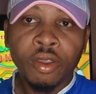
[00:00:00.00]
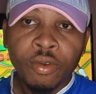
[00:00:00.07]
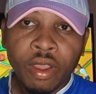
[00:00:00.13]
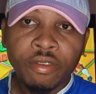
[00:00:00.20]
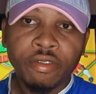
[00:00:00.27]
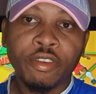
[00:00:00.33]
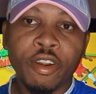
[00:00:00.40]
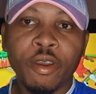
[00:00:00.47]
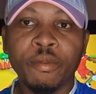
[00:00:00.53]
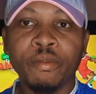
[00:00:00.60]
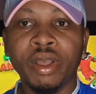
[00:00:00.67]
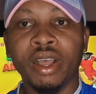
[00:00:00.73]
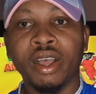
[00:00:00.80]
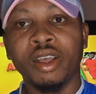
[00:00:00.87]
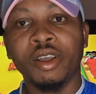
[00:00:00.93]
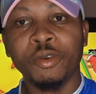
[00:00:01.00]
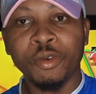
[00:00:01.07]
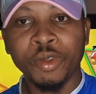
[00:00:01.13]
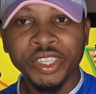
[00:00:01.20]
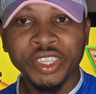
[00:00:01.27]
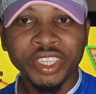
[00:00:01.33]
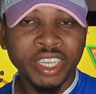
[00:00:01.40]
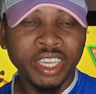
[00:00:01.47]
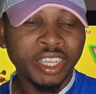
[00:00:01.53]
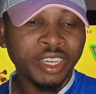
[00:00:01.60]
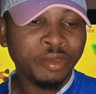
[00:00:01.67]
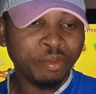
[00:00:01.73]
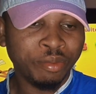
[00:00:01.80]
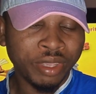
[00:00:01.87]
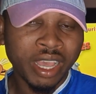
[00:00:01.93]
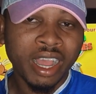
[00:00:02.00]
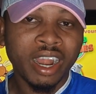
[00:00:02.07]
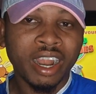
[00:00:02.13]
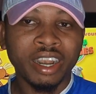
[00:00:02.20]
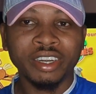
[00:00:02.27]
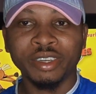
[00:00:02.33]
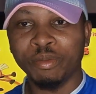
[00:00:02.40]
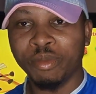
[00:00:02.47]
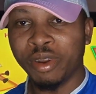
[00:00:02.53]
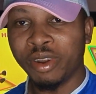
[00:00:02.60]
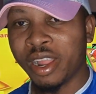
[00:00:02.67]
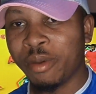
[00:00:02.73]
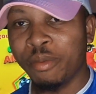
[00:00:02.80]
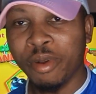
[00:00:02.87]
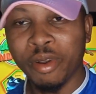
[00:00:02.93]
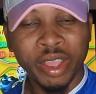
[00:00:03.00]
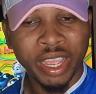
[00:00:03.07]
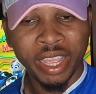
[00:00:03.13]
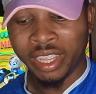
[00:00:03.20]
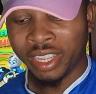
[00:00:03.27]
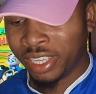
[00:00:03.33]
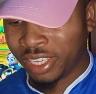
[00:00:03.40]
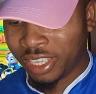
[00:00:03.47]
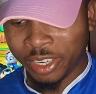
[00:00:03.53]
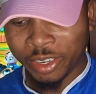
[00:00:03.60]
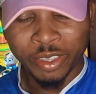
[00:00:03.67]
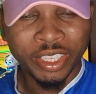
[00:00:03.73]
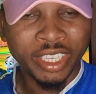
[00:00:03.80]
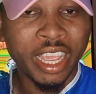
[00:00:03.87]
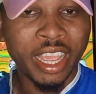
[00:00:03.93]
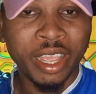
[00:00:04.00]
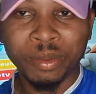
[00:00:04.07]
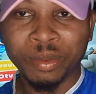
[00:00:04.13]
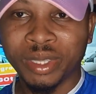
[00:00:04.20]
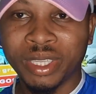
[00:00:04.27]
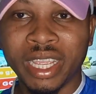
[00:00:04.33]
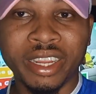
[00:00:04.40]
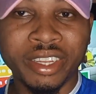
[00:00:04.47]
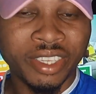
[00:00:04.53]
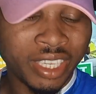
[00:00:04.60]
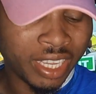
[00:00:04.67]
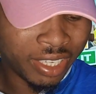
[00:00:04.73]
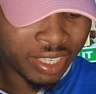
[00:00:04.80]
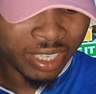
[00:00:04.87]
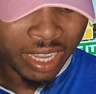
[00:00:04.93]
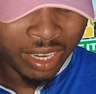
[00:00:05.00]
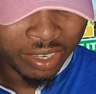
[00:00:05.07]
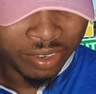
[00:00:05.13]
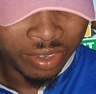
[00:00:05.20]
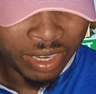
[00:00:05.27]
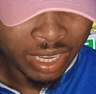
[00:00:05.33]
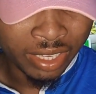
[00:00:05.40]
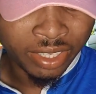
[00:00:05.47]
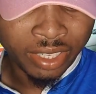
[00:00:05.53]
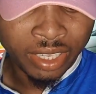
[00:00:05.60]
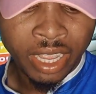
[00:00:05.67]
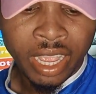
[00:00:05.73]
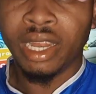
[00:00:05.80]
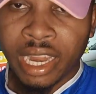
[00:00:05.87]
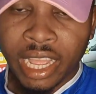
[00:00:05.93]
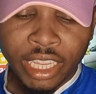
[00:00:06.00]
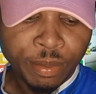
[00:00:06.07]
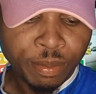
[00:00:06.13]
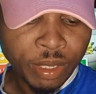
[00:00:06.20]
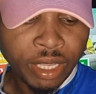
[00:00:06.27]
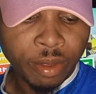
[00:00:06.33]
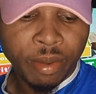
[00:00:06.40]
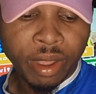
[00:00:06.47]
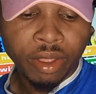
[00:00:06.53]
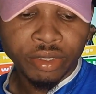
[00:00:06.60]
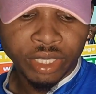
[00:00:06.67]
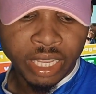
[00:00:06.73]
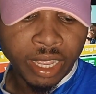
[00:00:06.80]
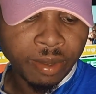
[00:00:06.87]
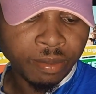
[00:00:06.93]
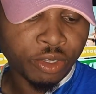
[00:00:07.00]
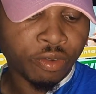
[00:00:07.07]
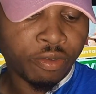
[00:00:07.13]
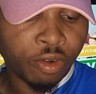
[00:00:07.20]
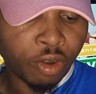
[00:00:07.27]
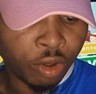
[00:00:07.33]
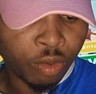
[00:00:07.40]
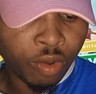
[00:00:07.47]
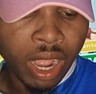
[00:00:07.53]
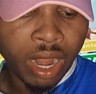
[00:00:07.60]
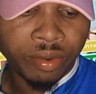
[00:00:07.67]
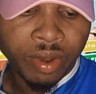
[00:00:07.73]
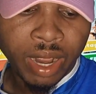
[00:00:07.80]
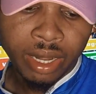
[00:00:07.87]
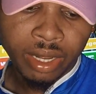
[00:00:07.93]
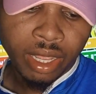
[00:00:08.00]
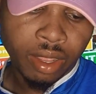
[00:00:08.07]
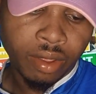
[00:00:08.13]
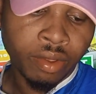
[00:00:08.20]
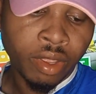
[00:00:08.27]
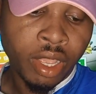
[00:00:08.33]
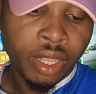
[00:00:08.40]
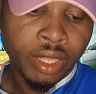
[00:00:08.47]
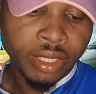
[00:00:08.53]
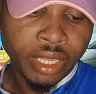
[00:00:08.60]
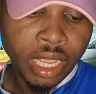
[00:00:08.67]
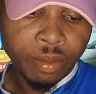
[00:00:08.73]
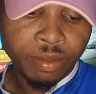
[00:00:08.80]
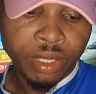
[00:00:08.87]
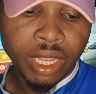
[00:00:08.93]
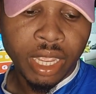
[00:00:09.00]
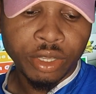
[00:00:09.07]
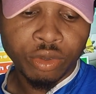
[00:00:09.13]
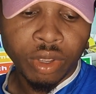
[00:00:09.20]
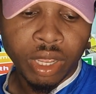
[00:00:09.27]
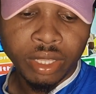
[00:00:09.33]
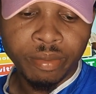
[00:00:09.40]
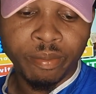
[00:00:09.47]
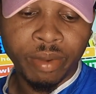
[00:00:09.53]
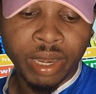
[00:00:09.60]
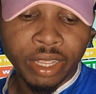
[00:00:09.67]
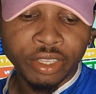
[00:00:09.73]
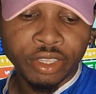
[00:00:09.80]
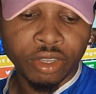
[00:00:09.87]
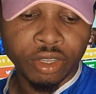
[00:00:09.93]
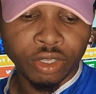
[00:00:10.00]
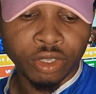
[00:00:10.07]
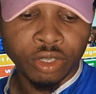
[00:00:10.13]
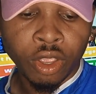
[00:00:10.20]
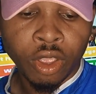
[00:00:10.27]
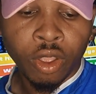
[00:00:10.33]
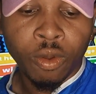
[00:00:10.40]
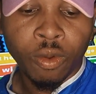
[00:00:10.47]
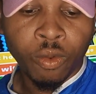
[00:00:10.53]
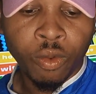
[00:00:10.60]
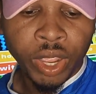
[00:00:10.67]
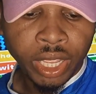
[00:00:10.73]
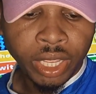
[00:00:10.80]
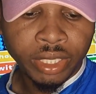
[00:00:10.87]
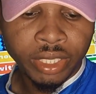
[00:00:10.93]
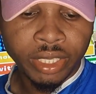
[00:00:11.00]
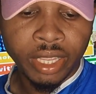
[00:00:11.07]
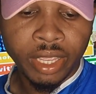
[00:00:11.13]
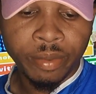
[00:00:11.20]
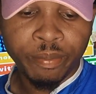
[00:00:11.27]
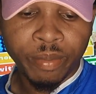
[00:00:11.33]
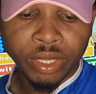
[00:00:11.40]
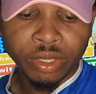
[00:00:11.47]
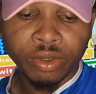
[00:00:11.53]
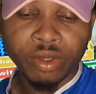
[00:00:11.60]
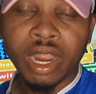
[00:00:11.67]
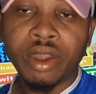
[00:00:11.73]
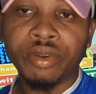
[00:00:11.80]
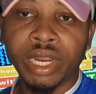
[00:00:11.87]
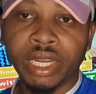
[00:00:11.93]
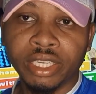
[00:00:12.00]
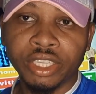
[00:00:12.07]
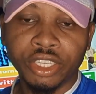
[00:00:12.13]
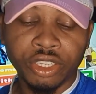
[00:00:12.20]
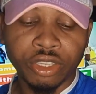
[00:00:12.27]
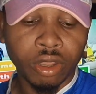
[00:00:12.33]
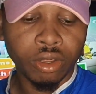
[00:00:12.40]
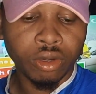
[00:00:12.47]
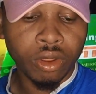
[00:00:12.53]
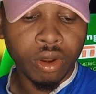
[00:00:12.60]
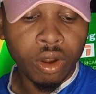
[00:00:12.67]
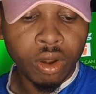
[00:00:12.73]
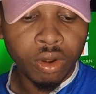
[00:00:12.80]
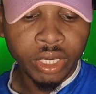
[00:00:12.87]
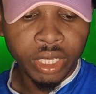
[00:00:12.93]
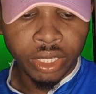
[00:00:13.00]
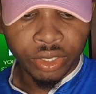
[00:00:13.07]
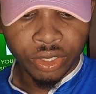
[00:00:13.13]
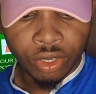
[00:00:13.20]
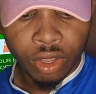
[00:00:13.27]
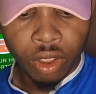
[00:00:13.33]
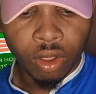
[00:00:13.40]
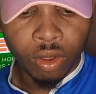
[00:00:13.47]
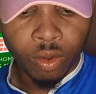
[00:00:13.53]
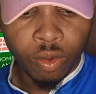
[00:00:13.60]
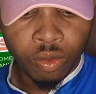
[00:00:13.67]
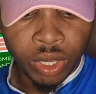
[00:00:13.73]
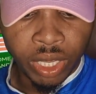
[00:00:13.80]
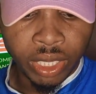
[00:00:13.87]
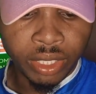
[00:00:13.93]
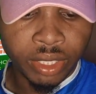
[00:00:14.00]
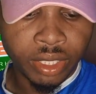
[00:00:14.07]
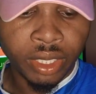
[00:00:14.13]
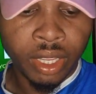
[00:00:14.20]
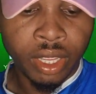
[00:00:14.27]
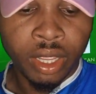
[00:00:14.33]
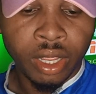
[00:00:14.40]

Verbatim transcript: Away from uh, Wizkid, Bia, Burna Boy, you know, Tems, Essence, and the rest, let's speak about Tems for a while. Right now, Tems actually blessed us with a particular rendition on a song with